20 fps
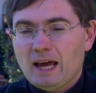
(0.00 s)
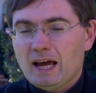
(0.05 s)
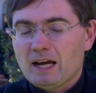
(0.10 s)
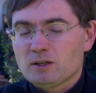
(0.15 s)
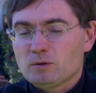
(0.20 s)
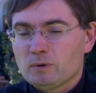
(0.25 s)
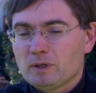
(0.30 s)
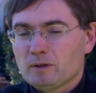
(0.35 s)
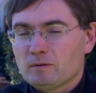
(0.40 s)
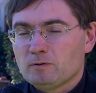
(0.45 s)

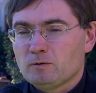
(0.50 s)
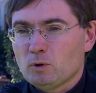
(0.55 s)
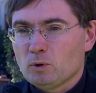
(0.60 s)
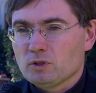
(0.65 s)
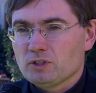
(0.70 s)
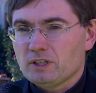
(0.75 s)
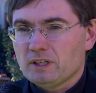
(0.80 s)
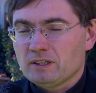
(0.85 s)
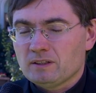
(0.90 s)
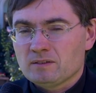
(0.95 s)
And we have
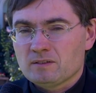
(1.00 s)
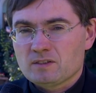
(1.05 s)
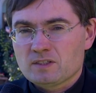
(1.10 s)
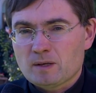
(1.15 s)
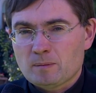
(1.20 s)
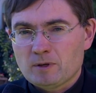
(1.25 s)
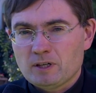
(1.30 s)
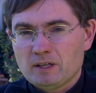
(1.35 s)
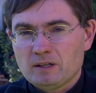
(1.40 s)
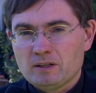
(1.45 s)
14
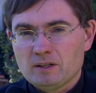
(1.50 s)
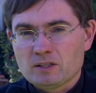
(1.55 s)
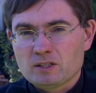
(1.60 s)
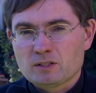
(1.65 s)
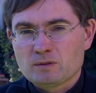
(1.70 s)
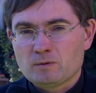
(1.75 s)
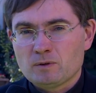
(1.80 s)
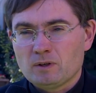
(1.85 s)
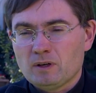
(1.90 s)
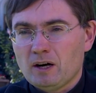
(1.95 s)

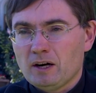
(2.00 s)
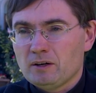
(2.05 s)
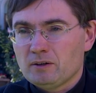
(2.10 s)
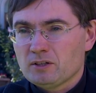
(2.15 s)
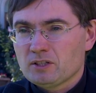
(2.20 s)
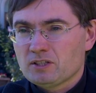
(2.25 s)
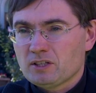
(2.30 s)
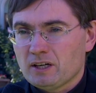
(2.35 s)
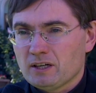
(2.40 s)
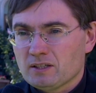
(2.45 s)
seminarians for
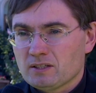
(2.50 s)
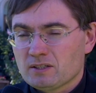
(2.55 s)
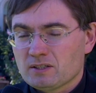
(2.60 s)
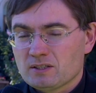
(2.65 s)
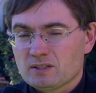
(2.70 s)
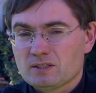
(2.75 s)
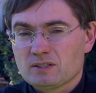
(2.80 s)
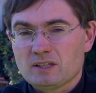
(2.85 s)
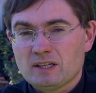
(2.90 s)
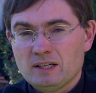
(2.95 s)
Irish
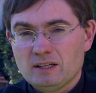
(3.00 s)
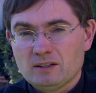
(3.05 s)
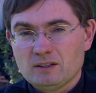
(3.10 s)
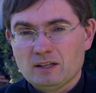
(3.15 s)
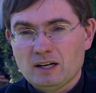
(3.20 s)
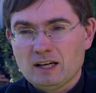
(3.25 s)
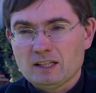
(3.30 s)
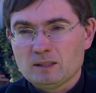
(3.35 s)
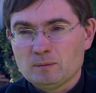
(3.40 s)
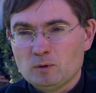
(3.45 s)
dioceses
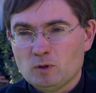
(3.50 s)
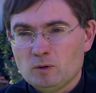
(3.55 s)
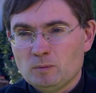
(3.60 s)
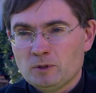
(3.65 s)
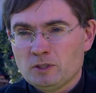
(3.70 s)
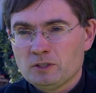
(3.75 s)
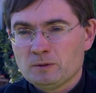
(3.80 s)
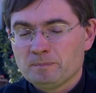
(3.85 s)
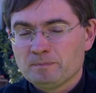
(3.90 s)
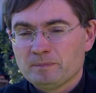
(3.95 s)
here at the
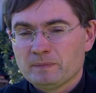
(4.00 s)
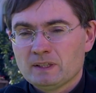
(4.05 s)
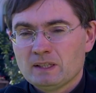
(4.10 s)
moment.